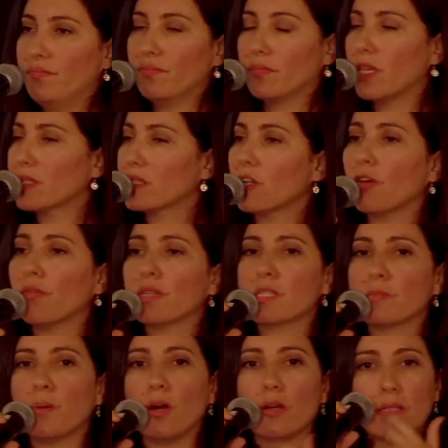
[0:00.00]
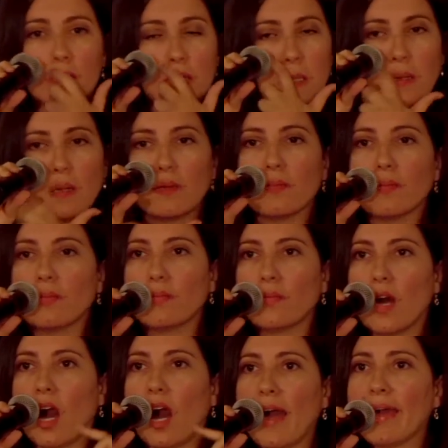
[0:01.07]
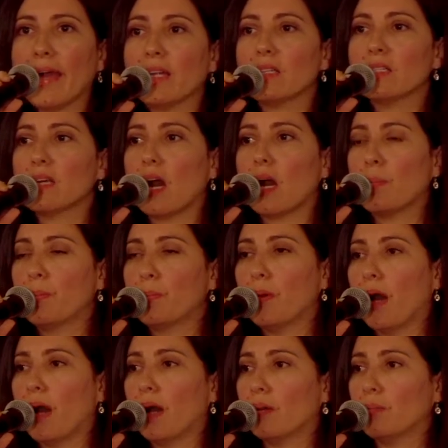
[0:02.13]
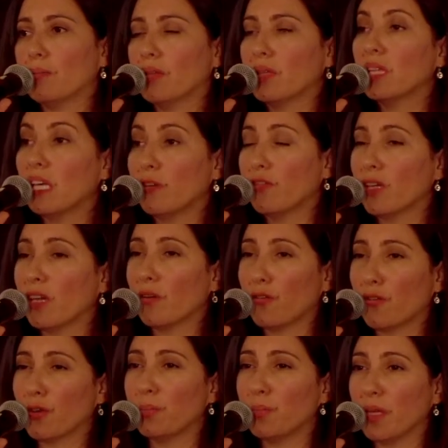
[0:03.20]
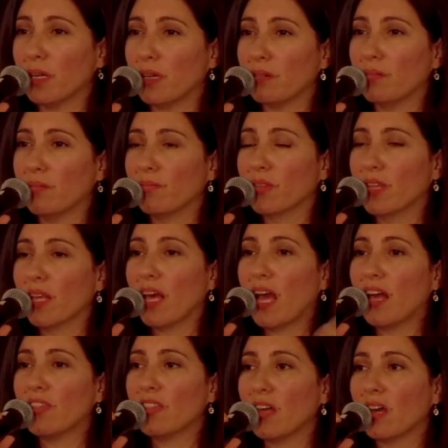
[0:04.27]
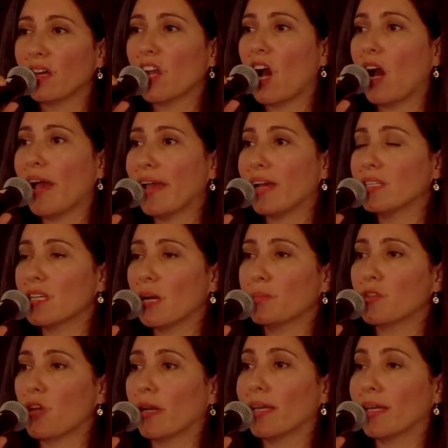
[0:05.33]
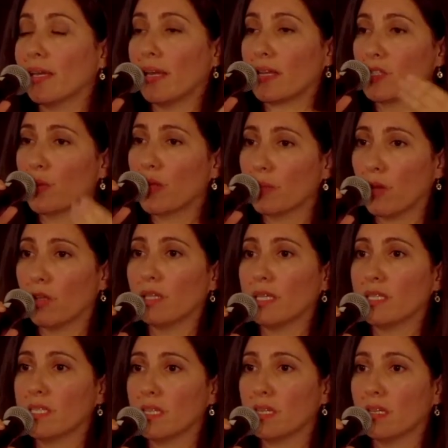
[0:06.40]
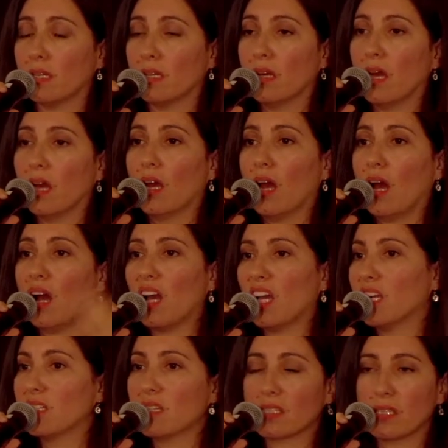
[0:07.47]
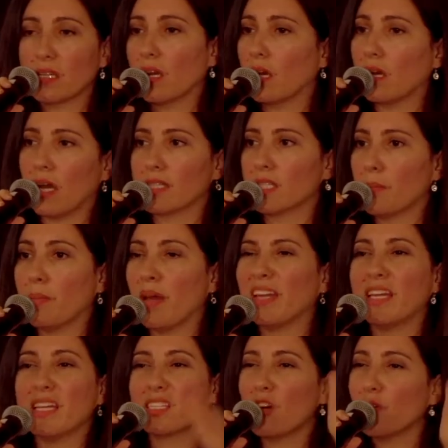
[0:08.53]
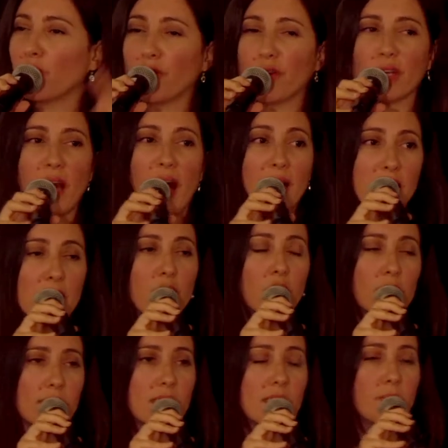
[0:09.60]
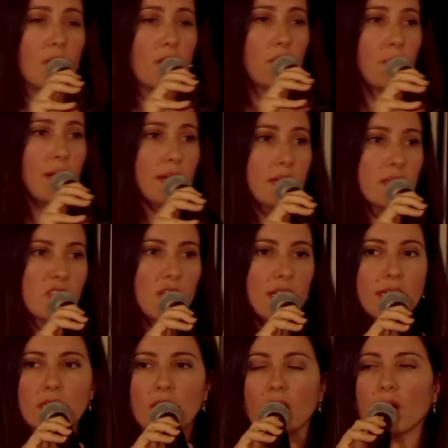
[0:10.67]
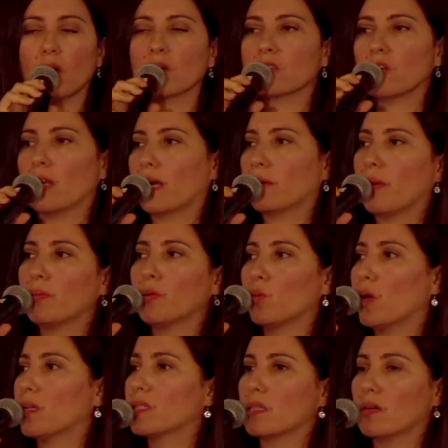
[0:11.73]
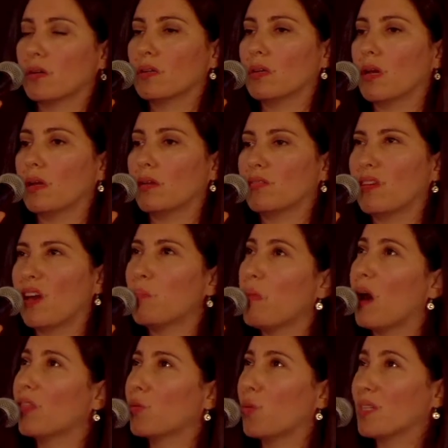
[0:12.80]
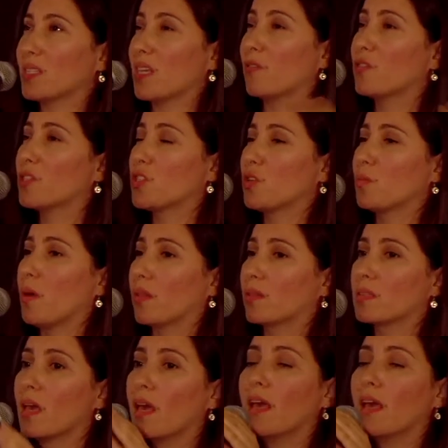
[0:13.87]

there's no response. I end up leaving it for a bit. And then I end up trying to connect with him on LinkedIn. He doesn't accept, and he's not very active on LinkedIn, by the way. So he logs on like maybe once a month, once every 2 months.